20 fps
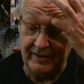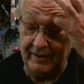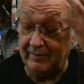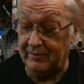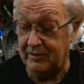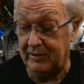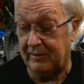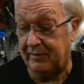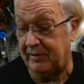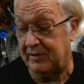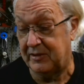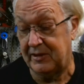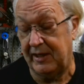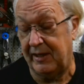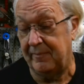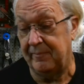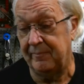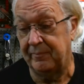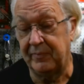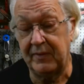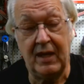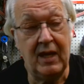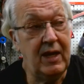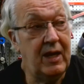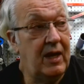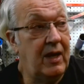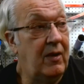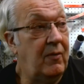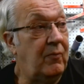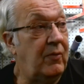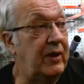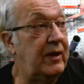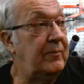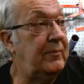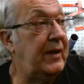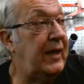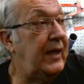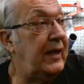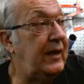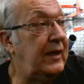It's just a shame. One of
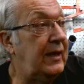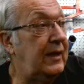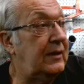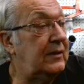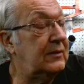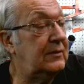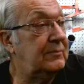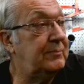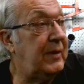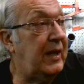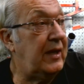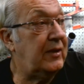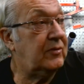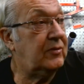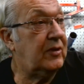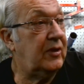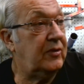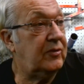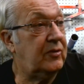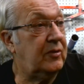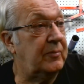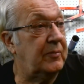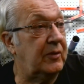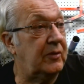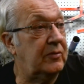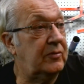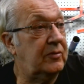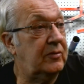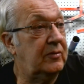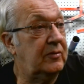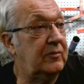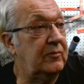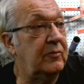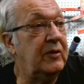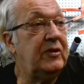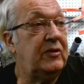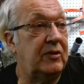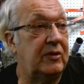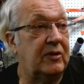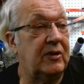my past customers,
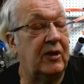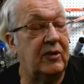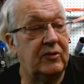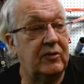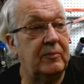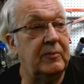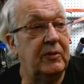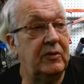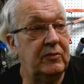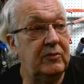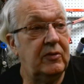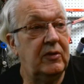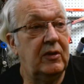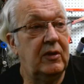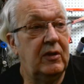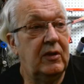recent customers,